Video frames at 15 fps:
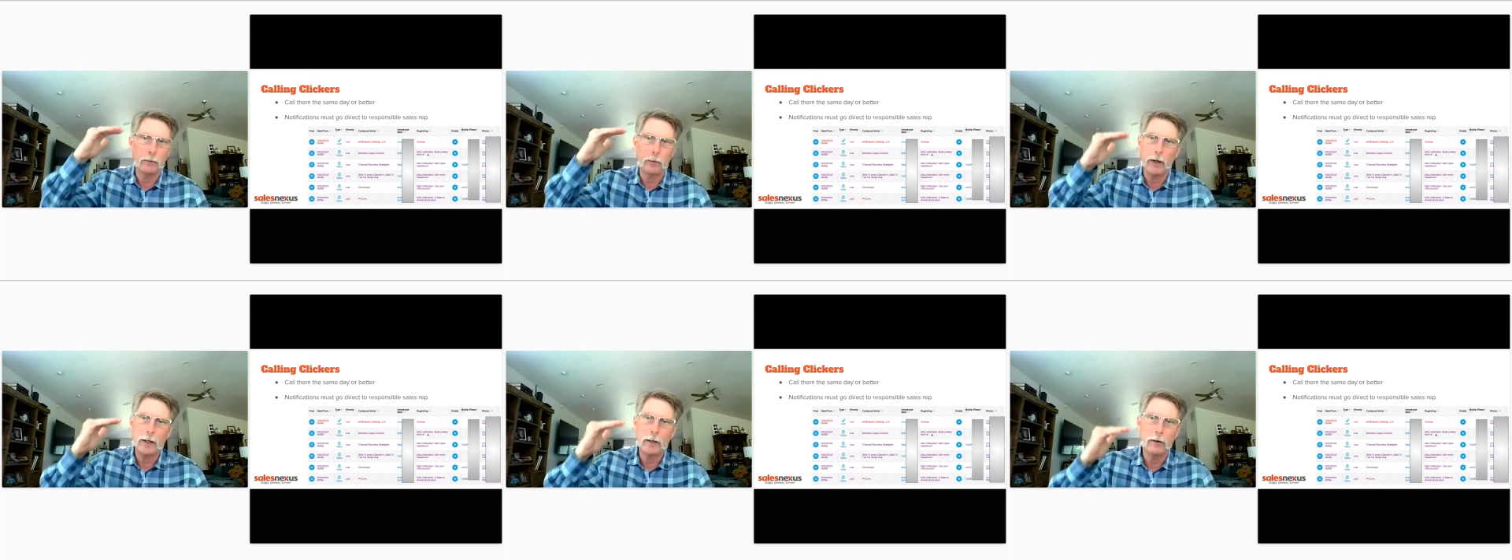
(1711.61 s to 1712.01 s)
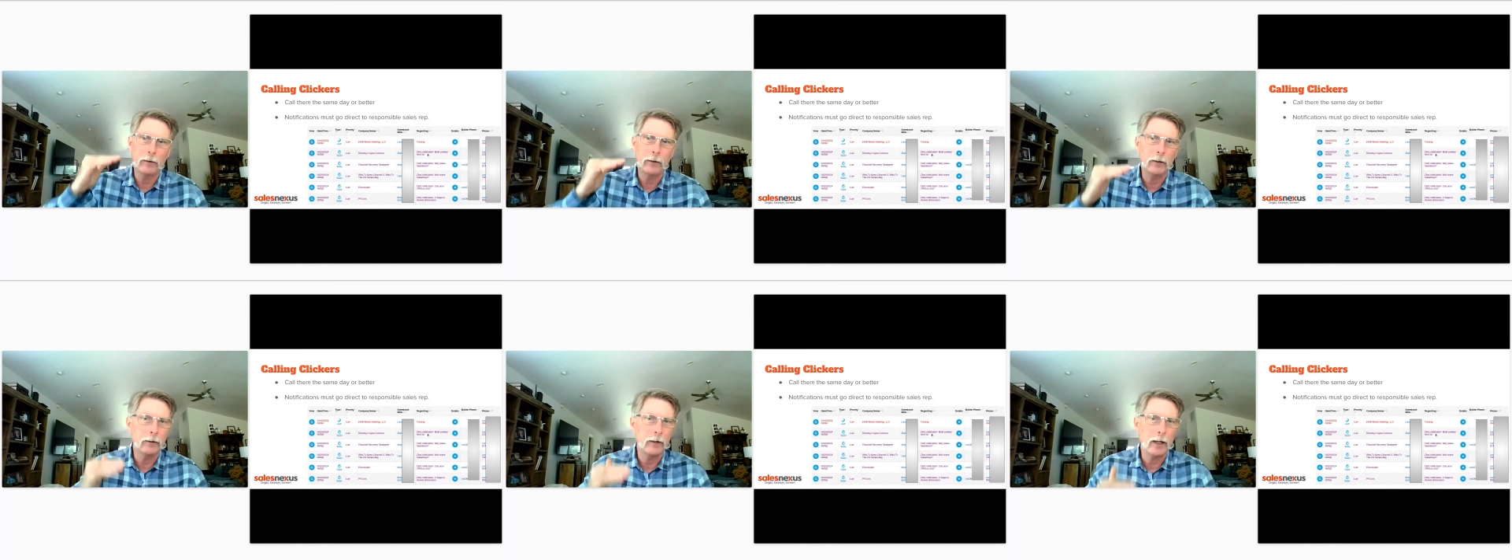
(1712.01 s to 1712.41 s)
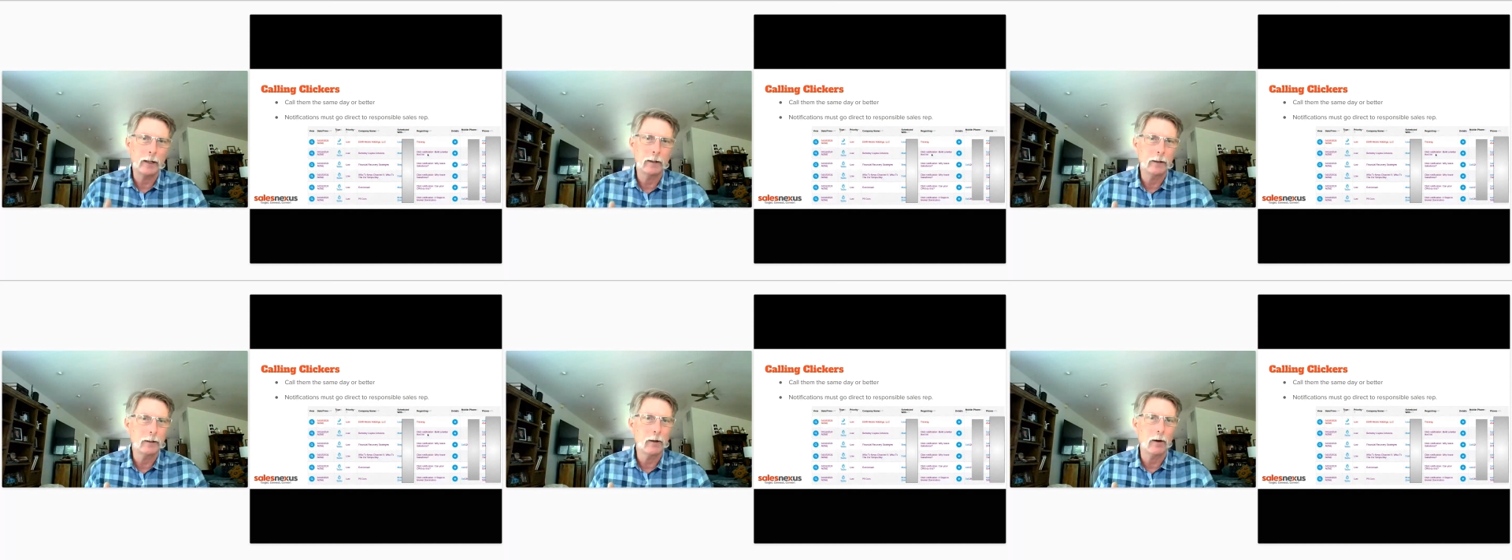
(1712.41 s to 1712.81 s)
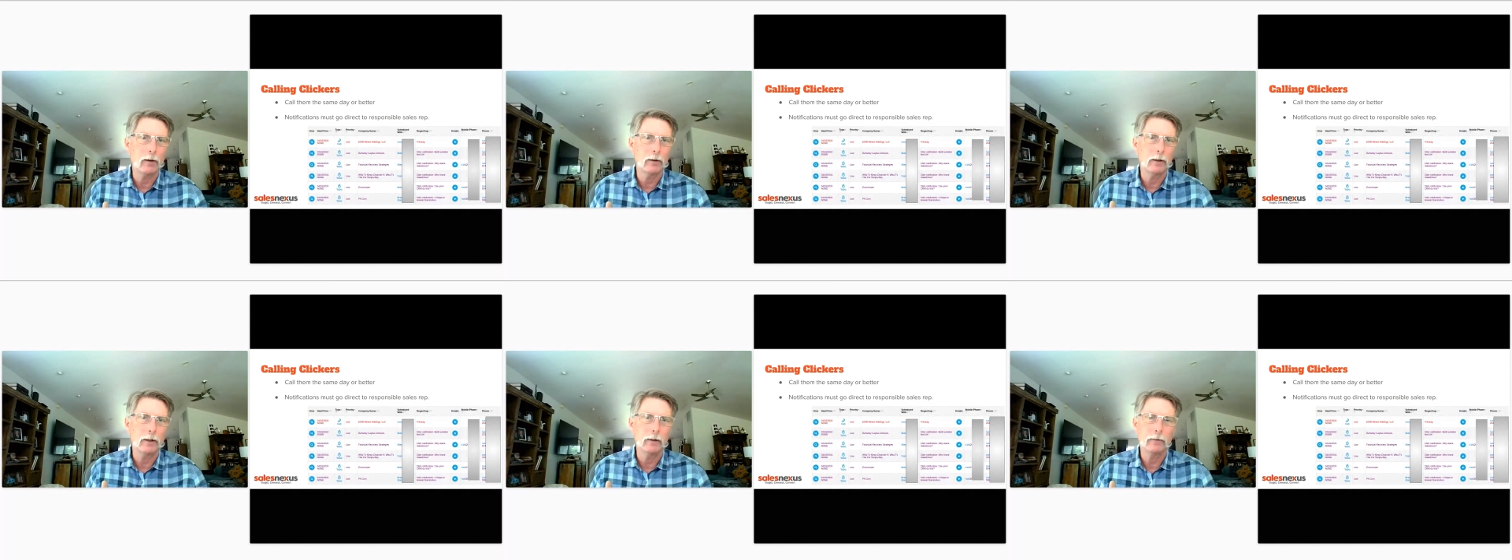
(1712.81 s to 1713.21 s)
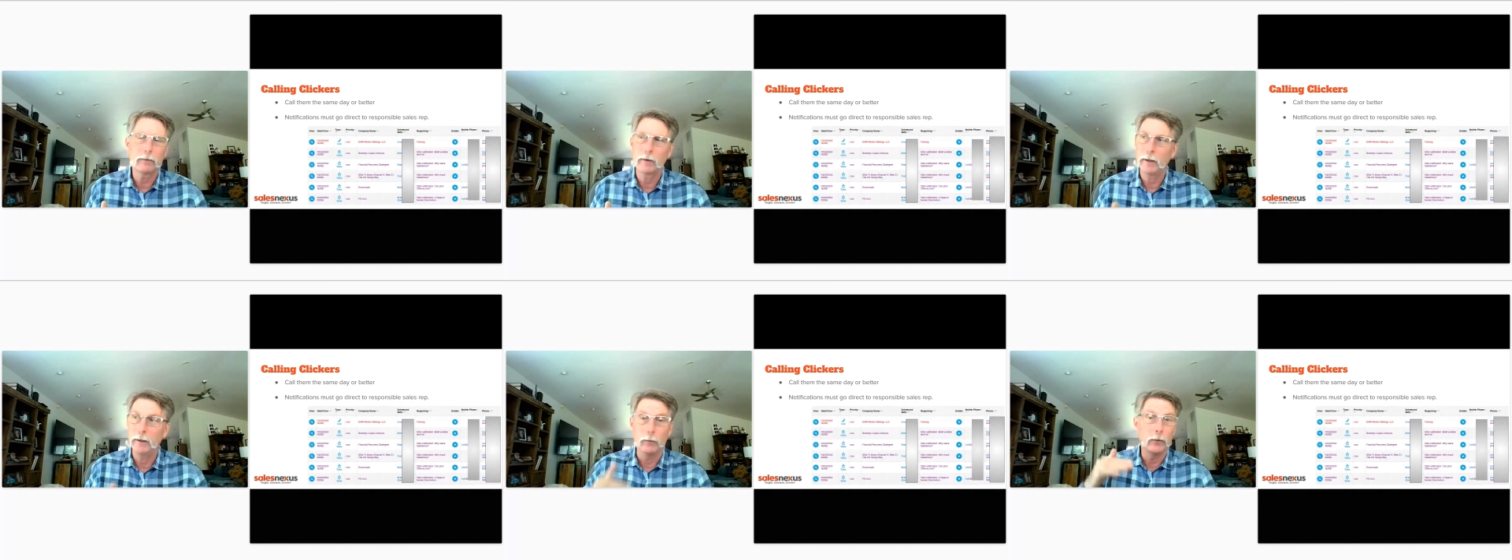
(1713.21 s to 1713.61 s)
up right on their daily call
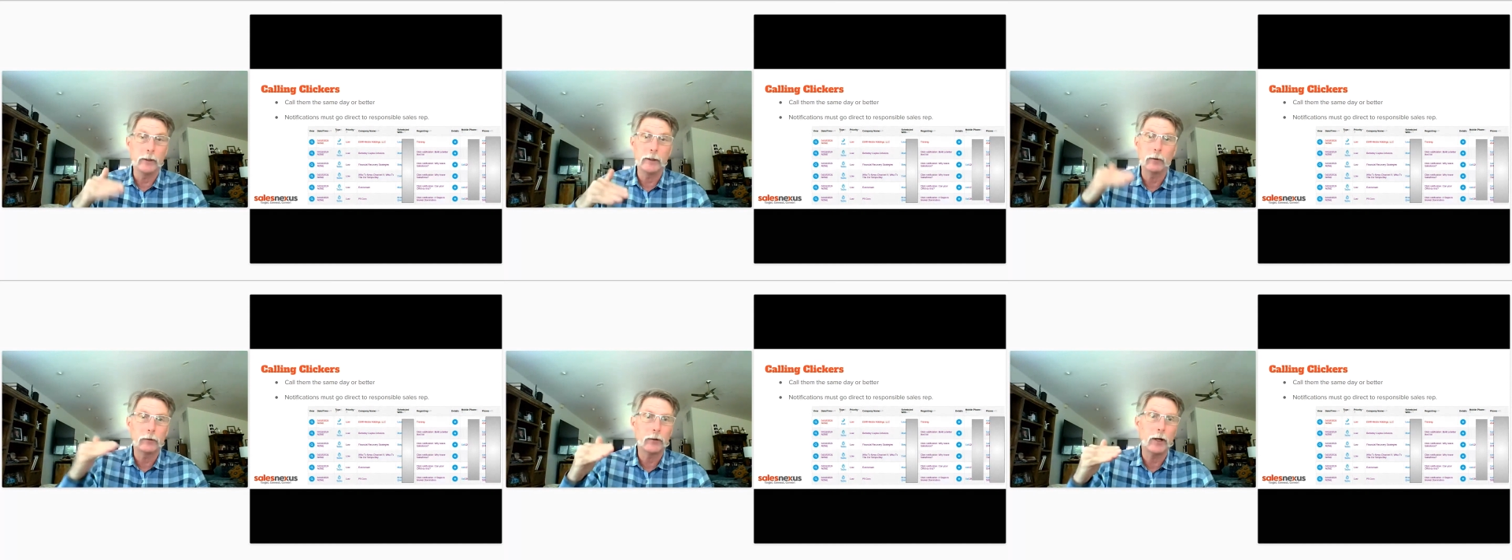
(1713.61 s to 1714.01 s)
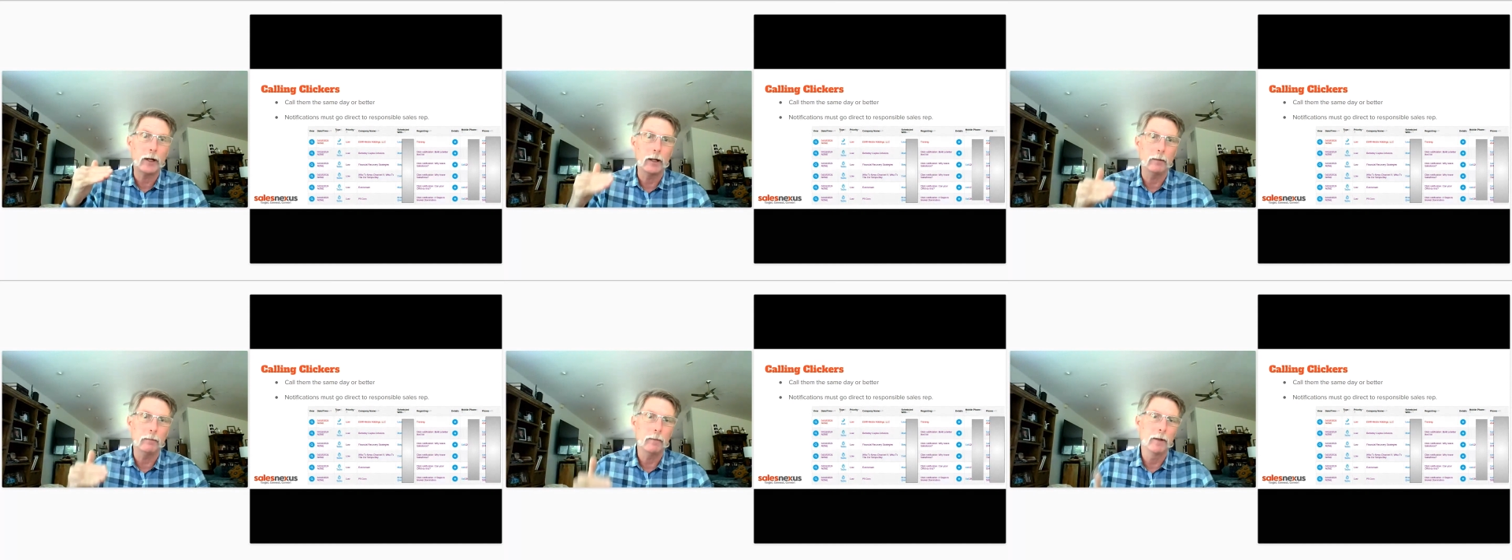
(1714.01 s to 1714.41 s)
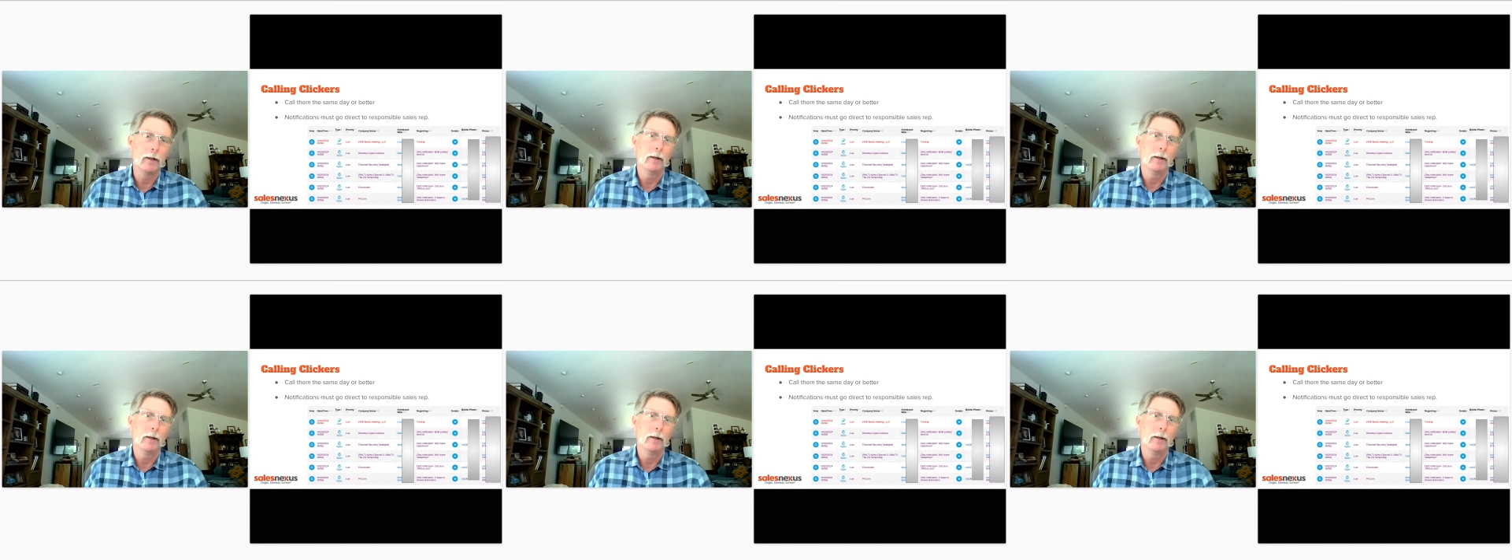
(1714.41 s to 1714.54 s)
list in real time.